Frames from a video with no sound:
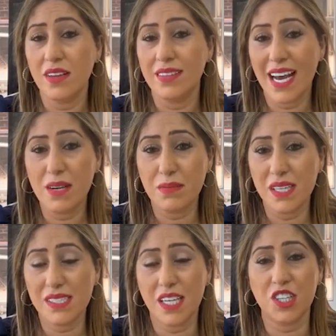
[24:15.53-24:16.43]
that
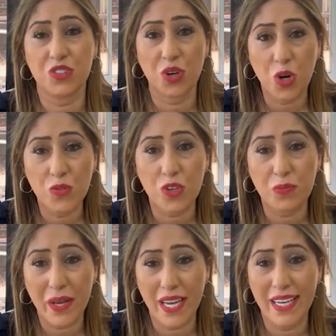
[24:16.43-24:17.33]
means that you're
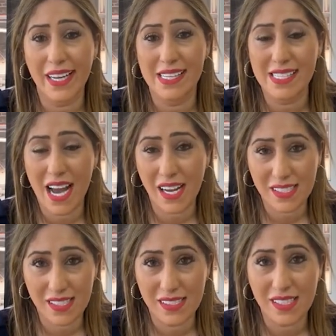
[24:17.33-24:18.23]
overpaying in
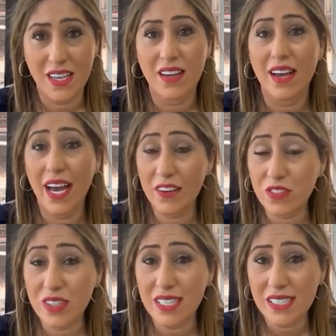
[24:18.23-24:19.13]
taxes
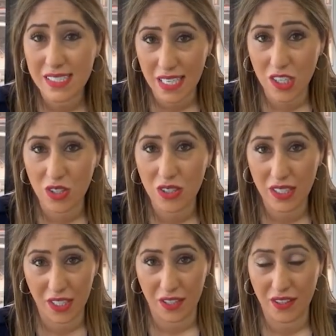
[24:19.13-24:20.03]
every single
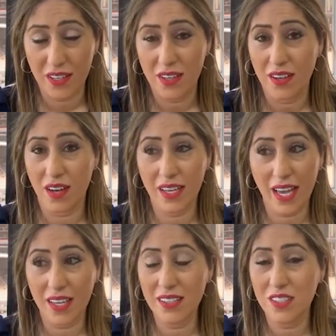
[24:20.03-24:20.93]
year.
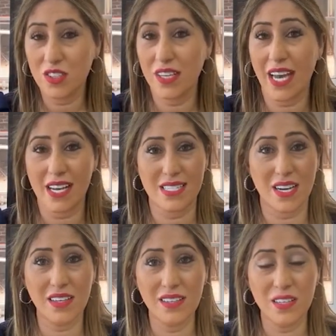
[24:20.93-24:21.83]
Again, you could get it
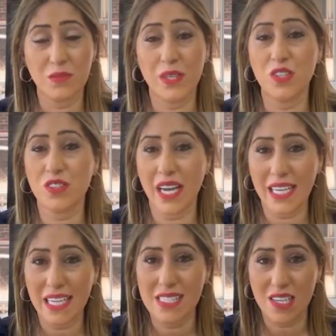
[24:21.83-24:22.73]
done, but you're
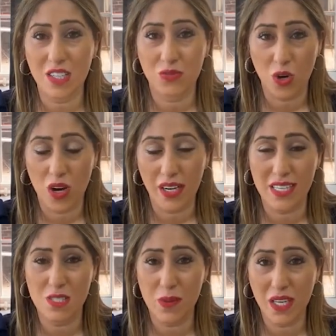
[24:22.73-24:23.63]
getting it done wrong.
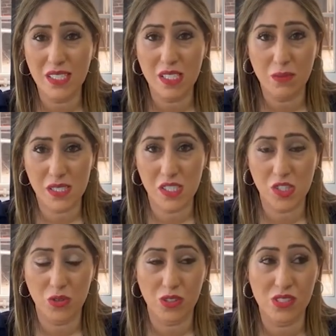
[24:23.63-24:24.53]
And speaking to
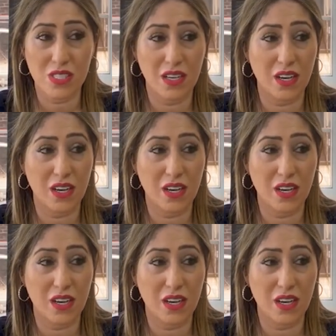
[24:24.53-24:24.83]
business owners